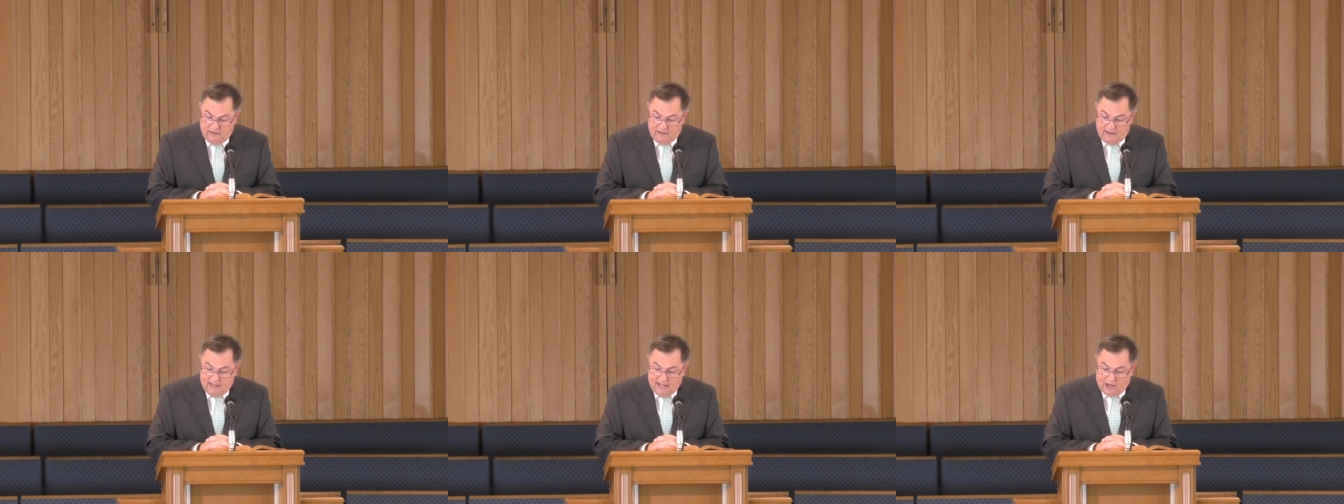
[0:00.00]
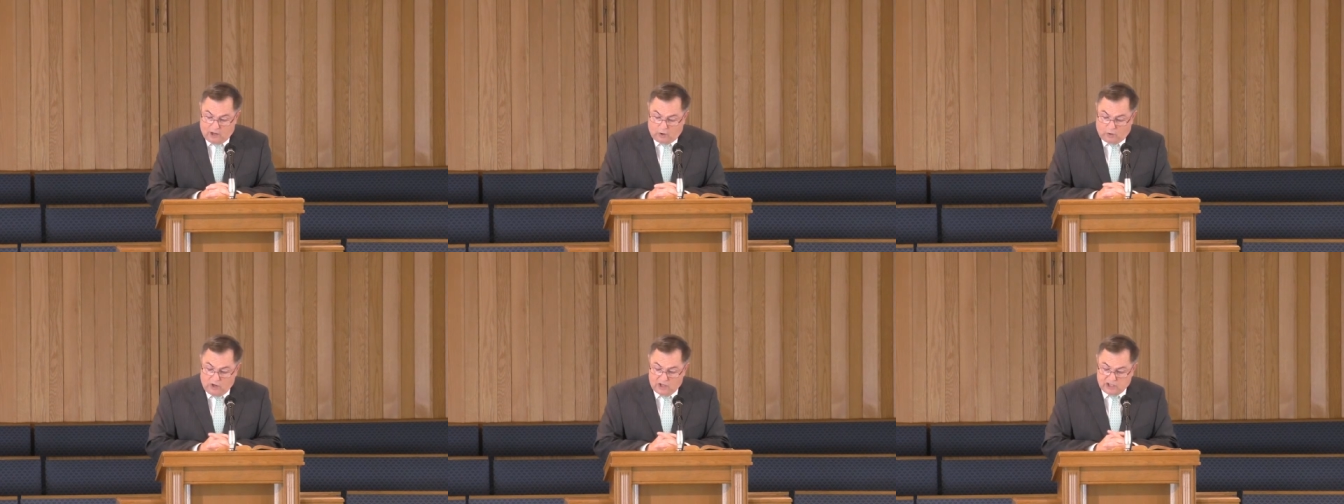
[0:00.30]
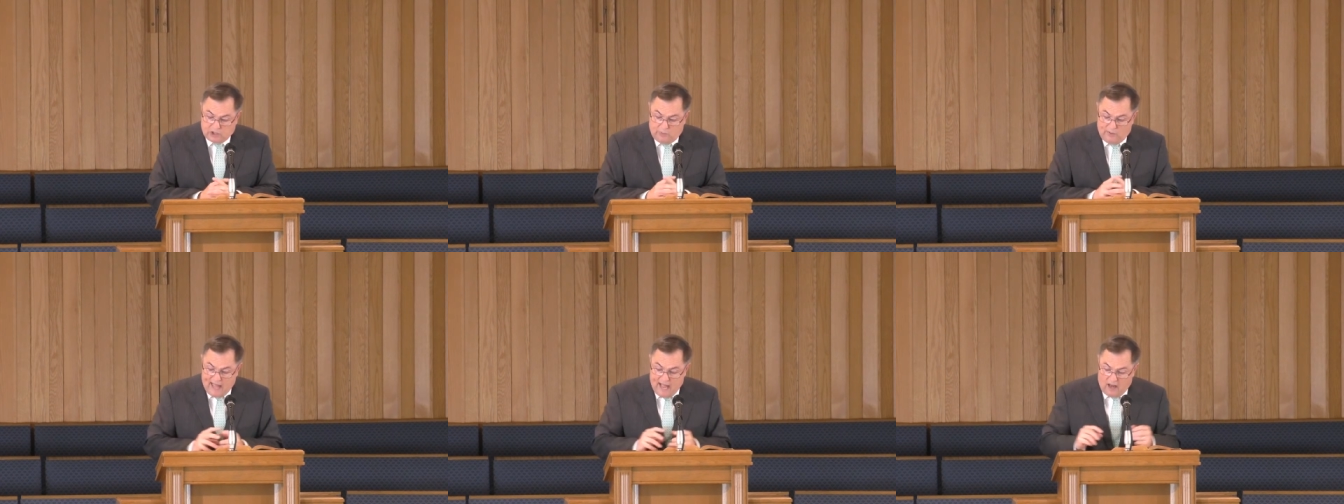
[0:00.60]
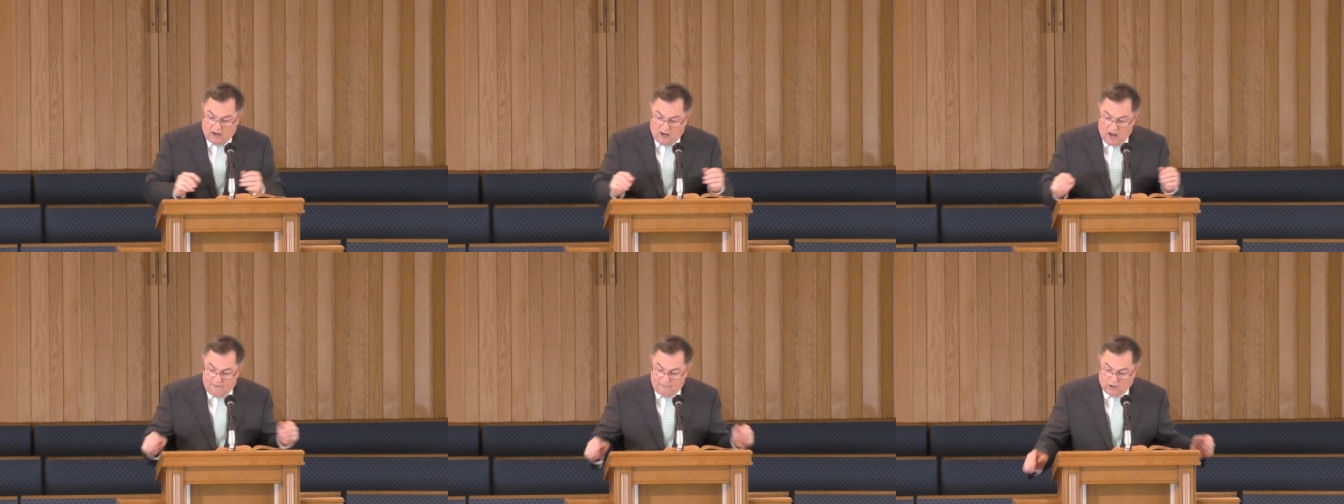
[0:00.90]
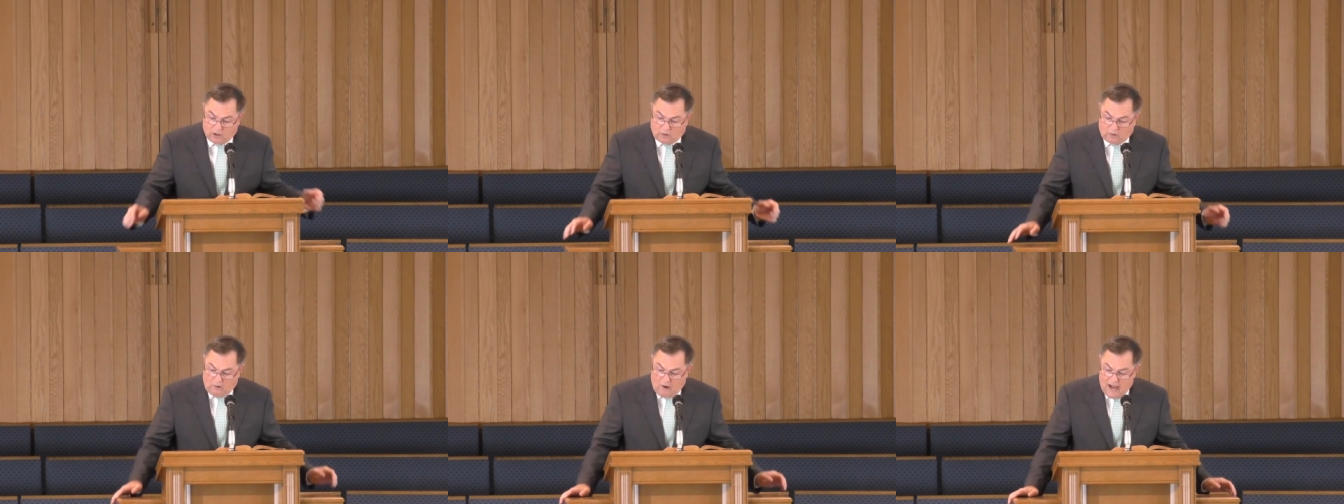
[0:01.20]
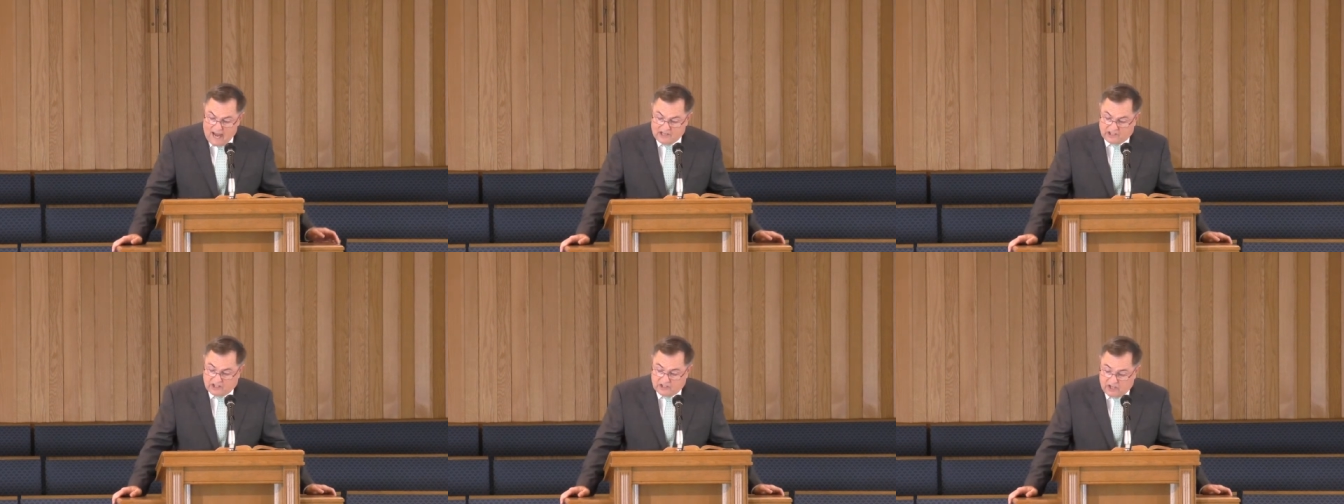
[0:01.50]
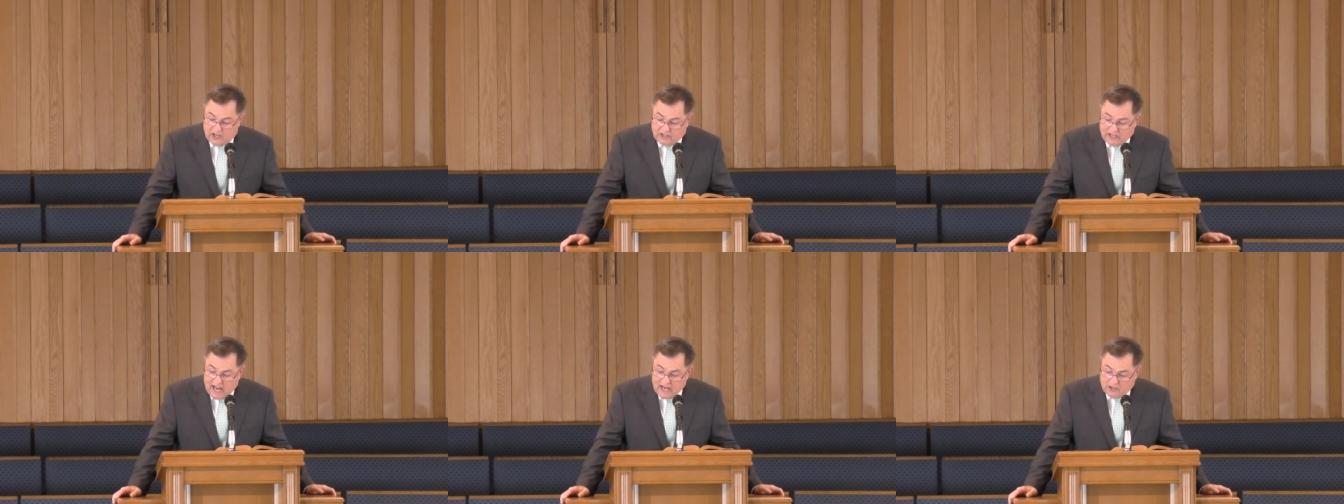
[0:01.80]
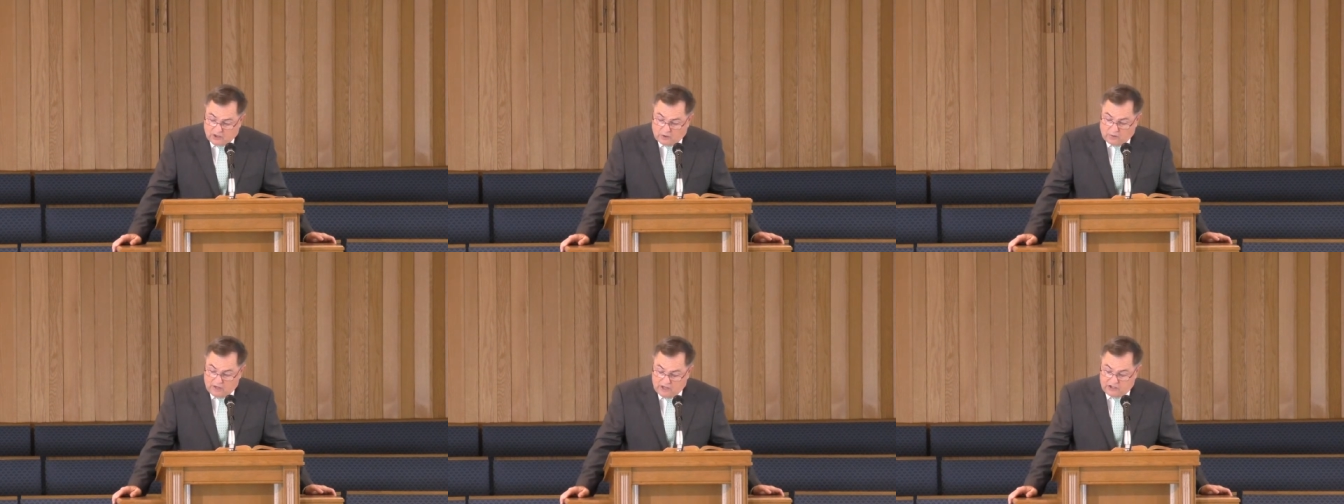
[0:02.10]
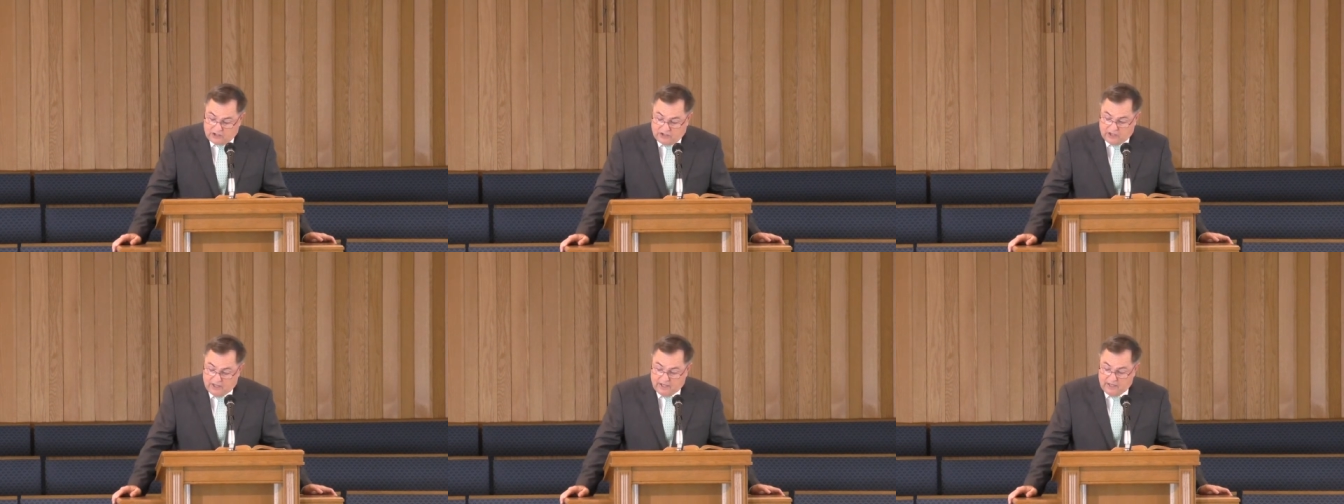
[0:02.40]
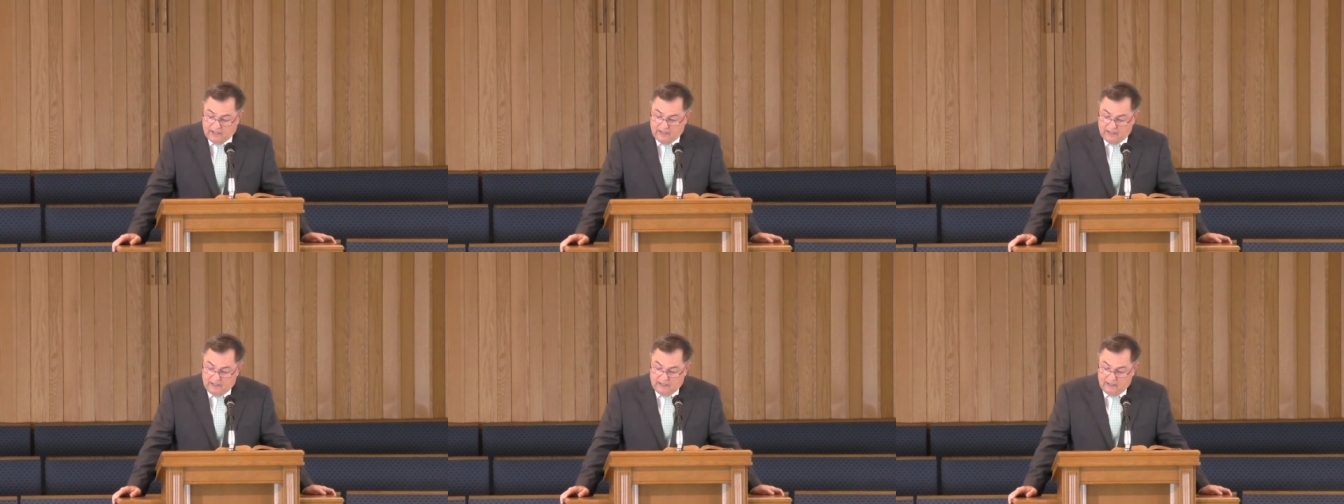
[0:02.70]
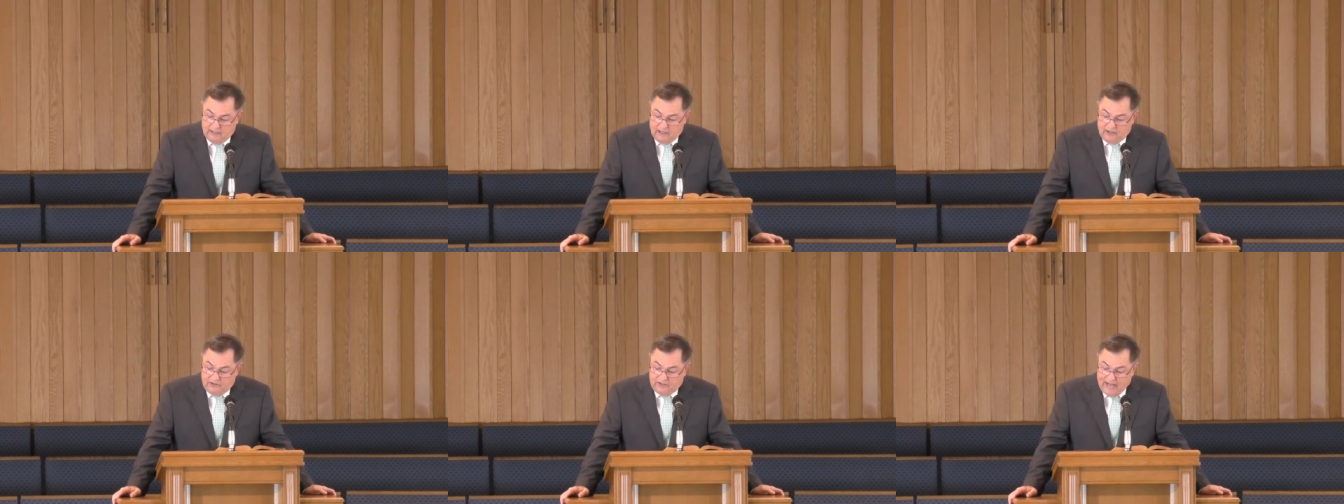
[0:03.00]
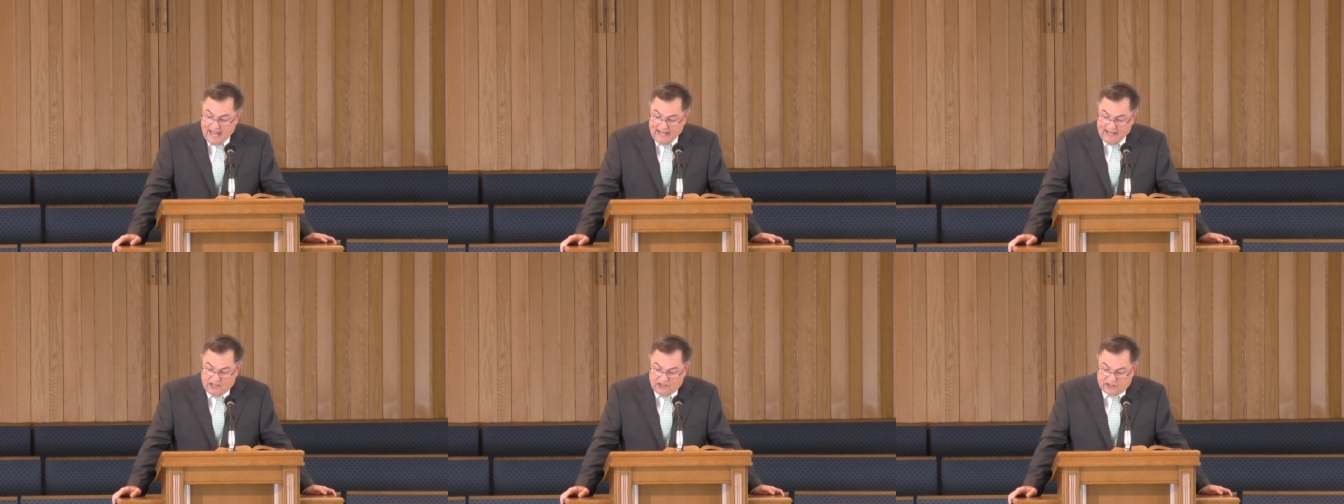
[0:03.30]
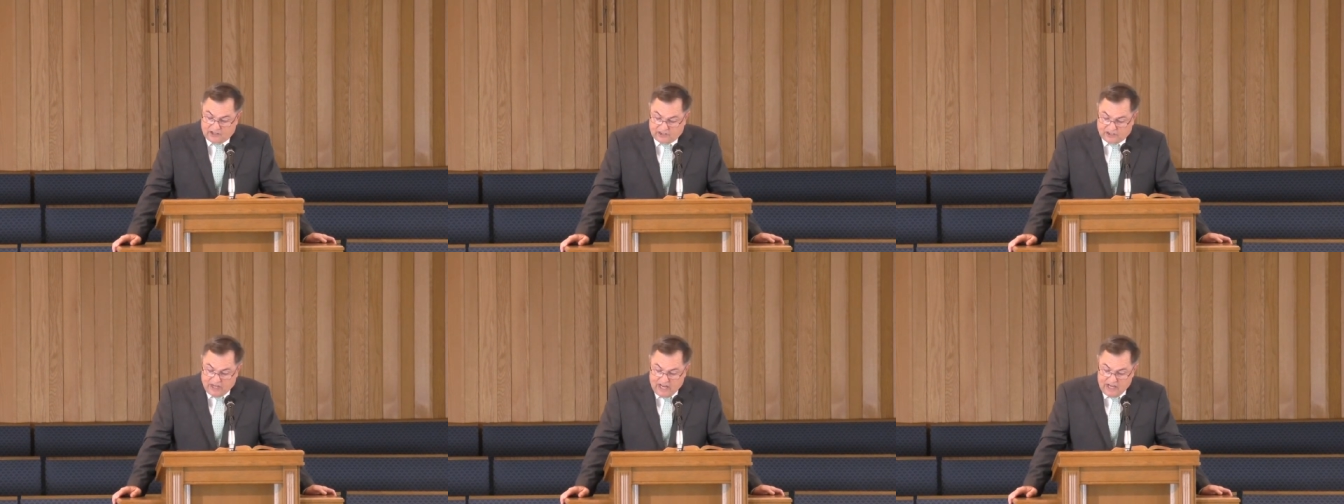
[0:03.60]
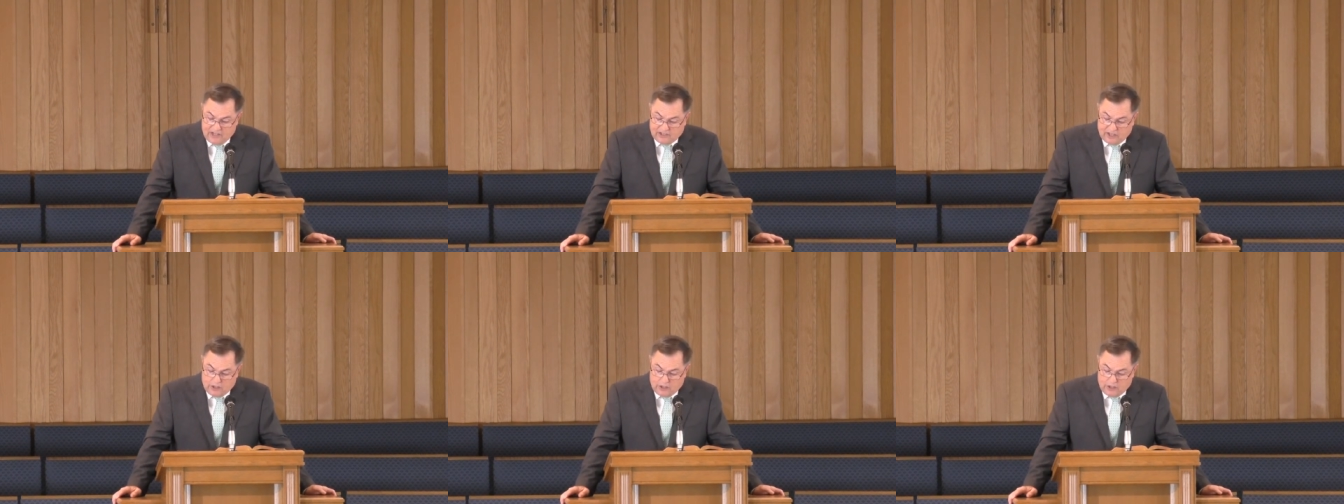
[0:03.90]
And a Christian without love to Christ is a dead Christian, dead in sins and